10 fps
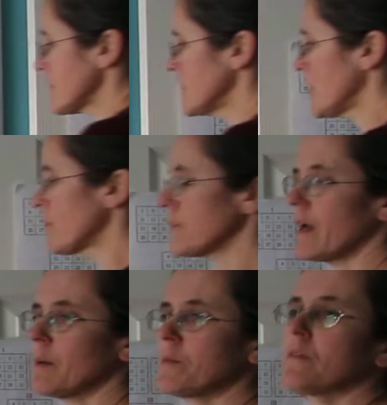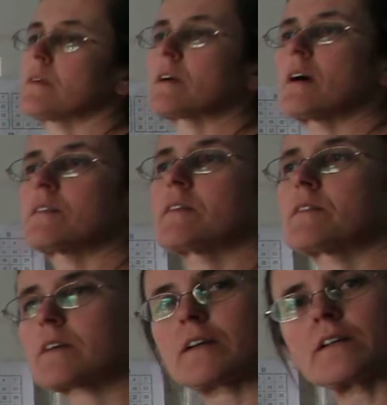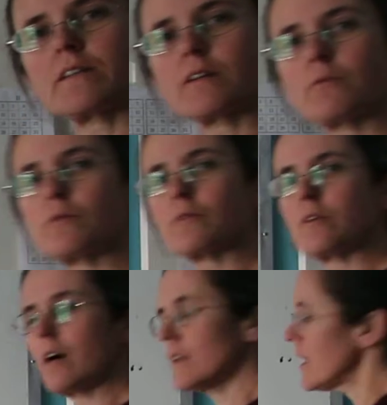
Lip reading: No depth in content is the kind of thing we would not